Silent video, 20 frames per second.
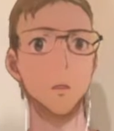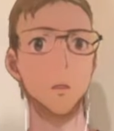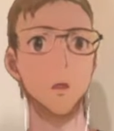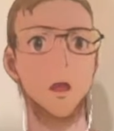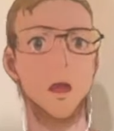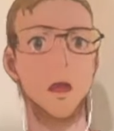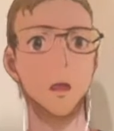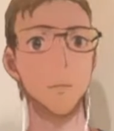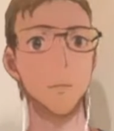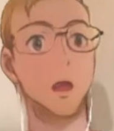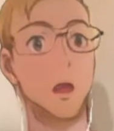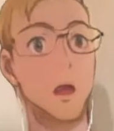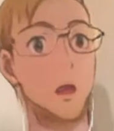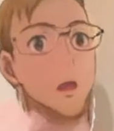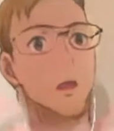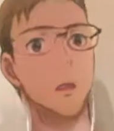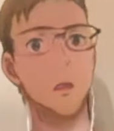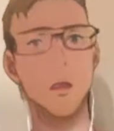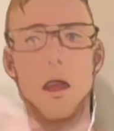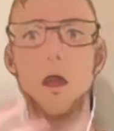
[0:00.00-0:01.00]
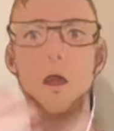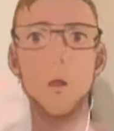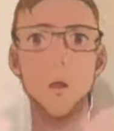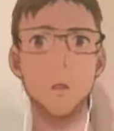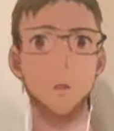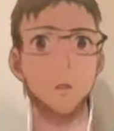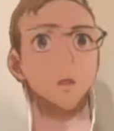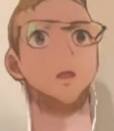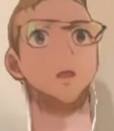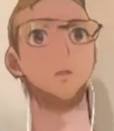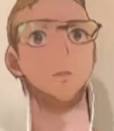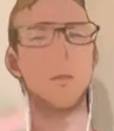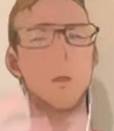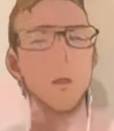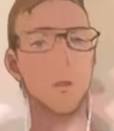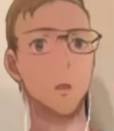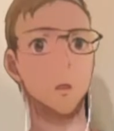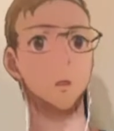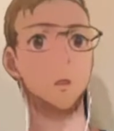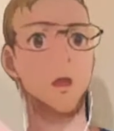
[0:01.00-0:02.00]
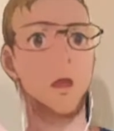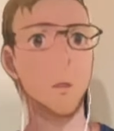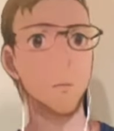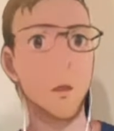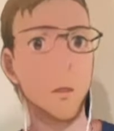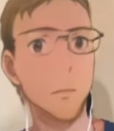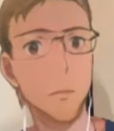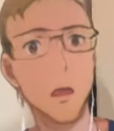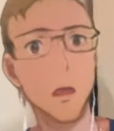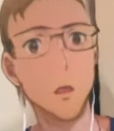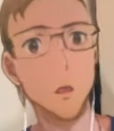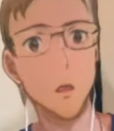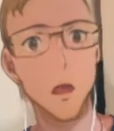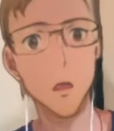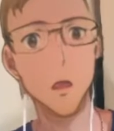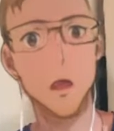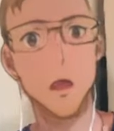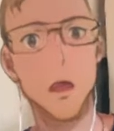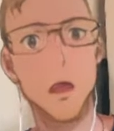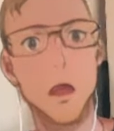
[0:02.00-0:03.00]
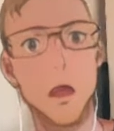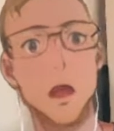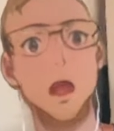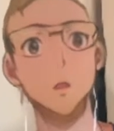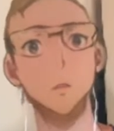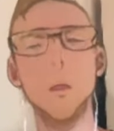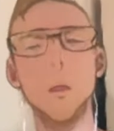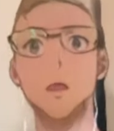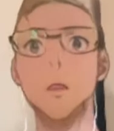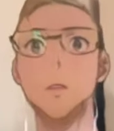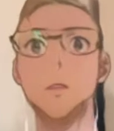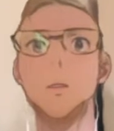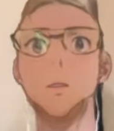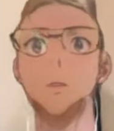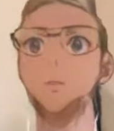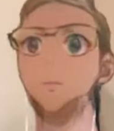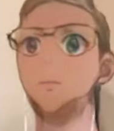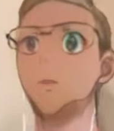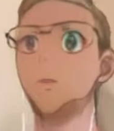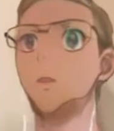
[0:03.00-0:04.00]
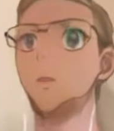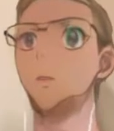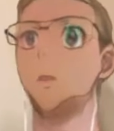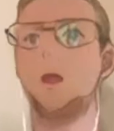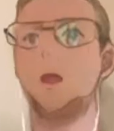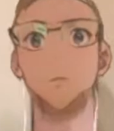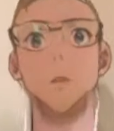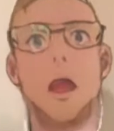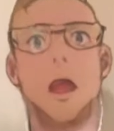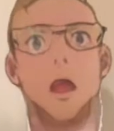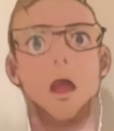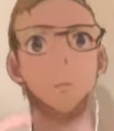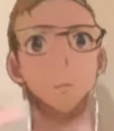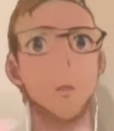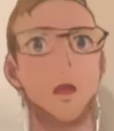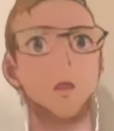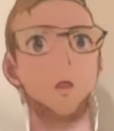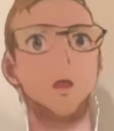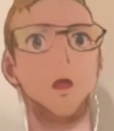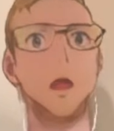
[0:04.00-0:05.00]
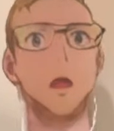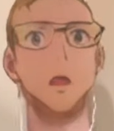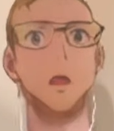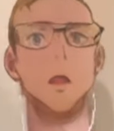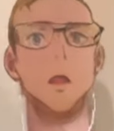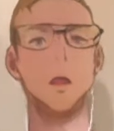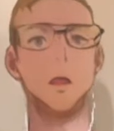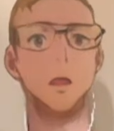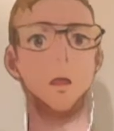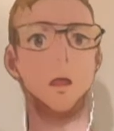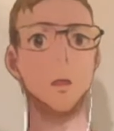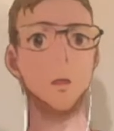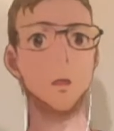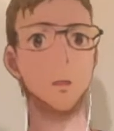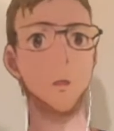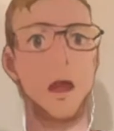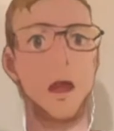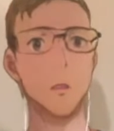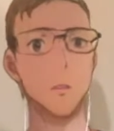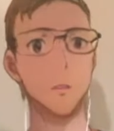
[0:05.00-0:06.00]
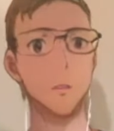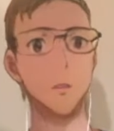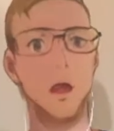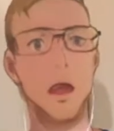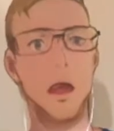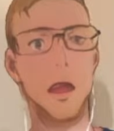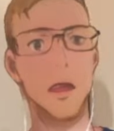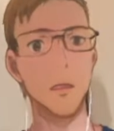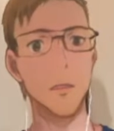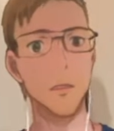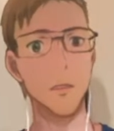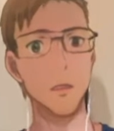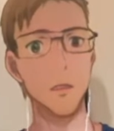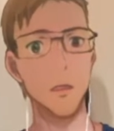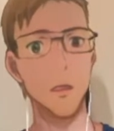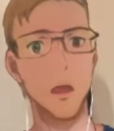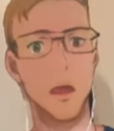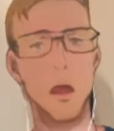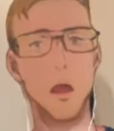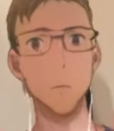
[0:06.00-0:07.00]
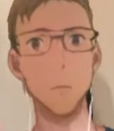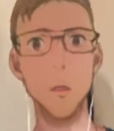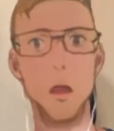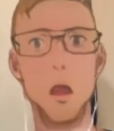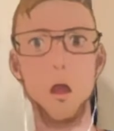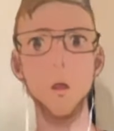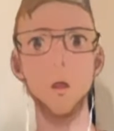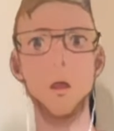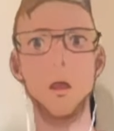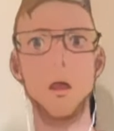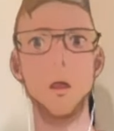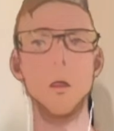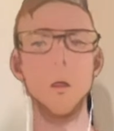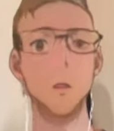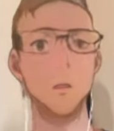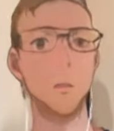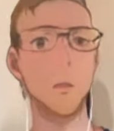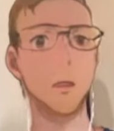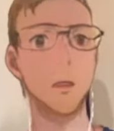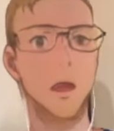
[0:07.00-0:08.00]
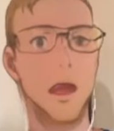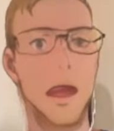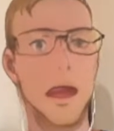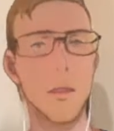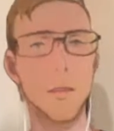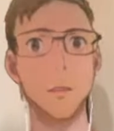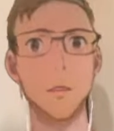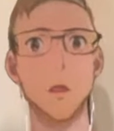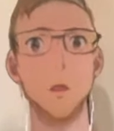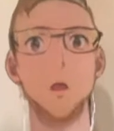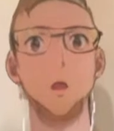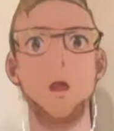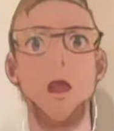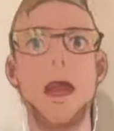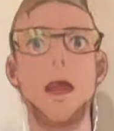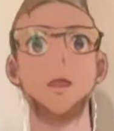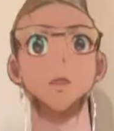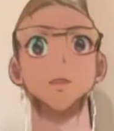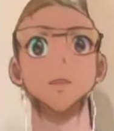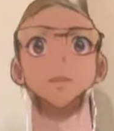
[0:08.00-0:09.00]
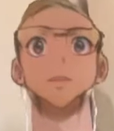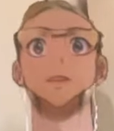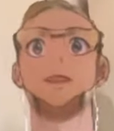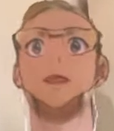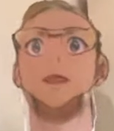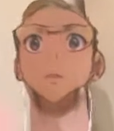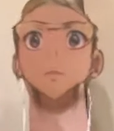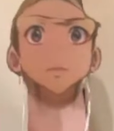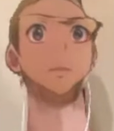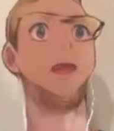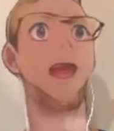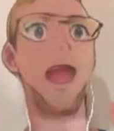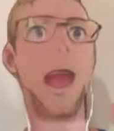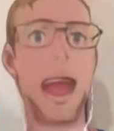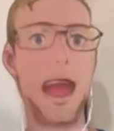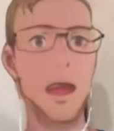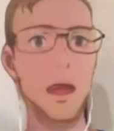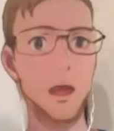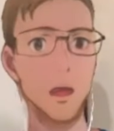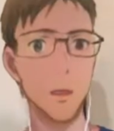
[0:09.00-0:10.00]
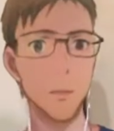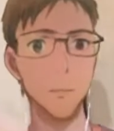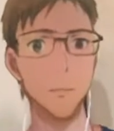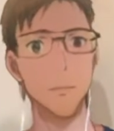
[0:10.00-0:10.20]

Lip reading: especially like now we talk only about Bitcoin, when you do proof of work mining in Bitcoin, you try to find a block which has the correct hash